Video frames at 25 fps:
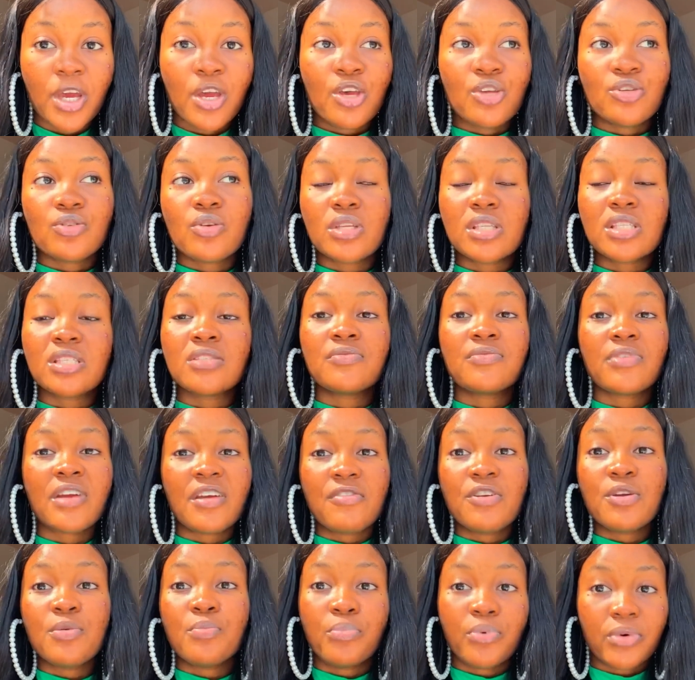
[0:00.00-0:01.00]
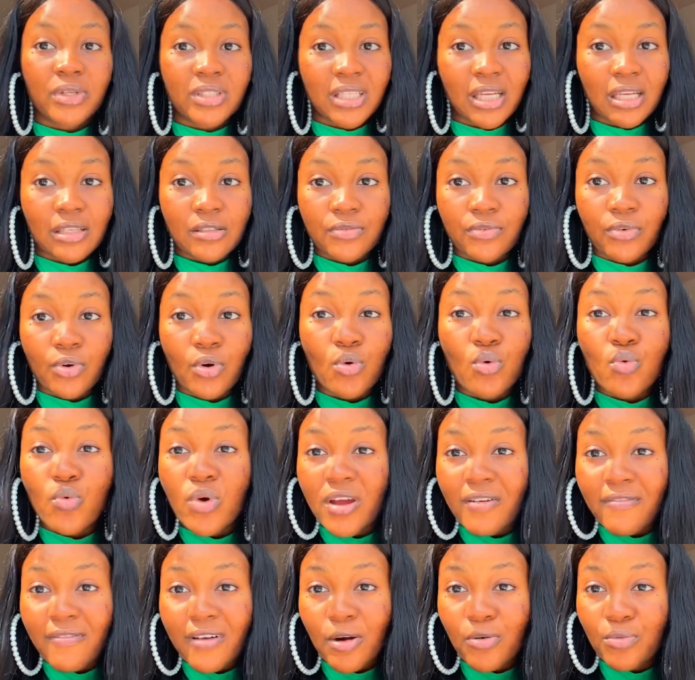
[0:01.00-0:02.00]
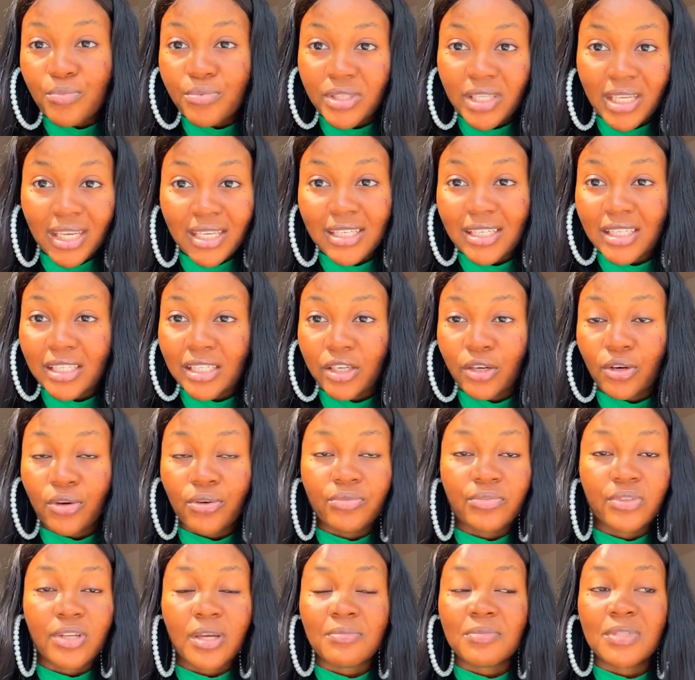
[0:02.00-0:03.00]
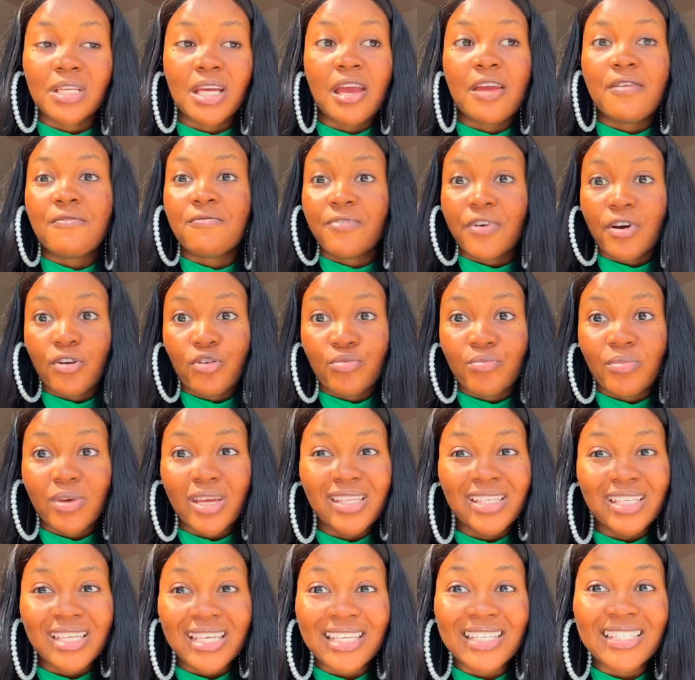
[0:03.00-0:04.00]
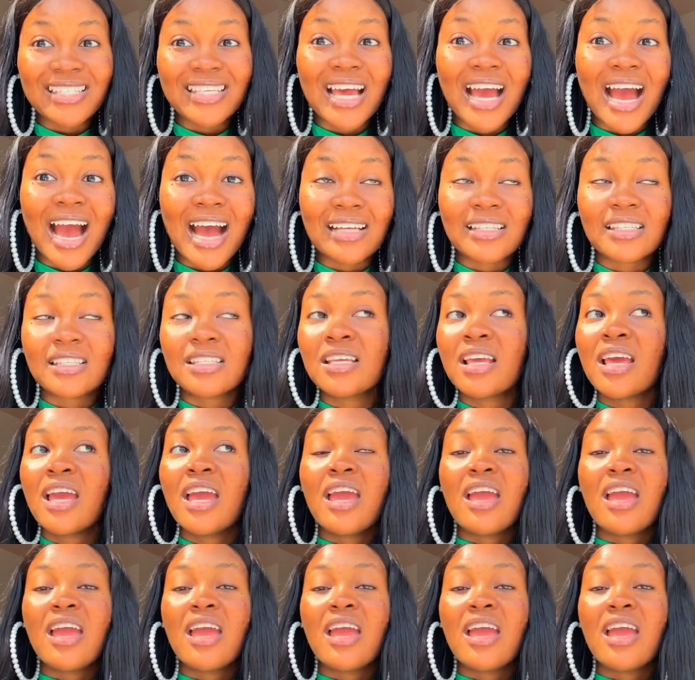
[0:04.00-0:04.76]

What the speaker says: so it is very important for whoever will be taking care of them, their environment is at